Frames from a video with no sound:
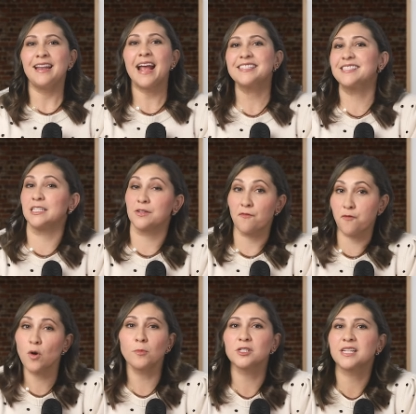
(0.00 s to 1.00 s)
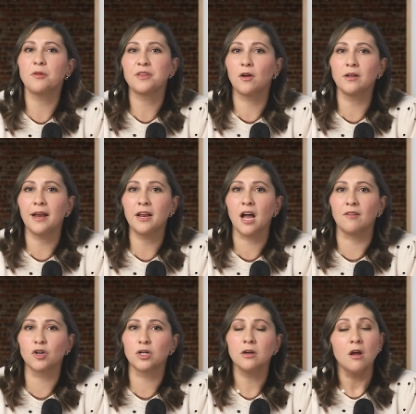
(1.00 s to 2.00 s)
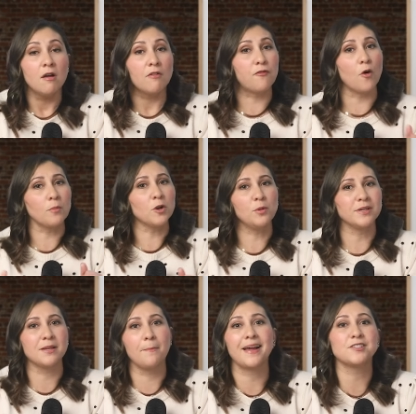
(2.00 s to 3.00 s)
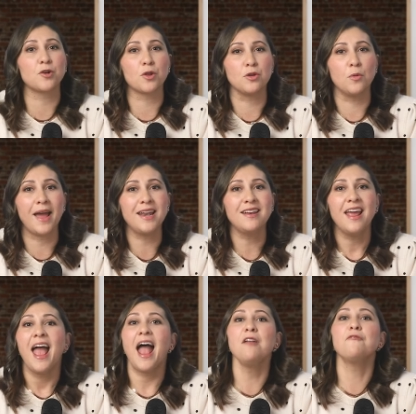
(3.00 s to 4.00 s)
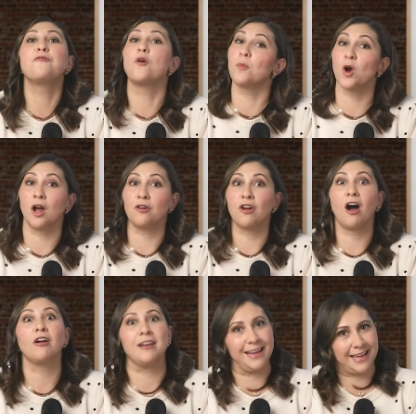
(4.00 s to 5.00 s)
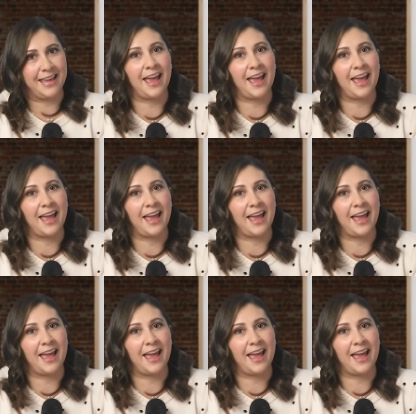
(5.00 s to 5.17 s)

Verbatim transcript: Next is former South Carolina governor, former U S ambassador to the U N, and former underdog Nikki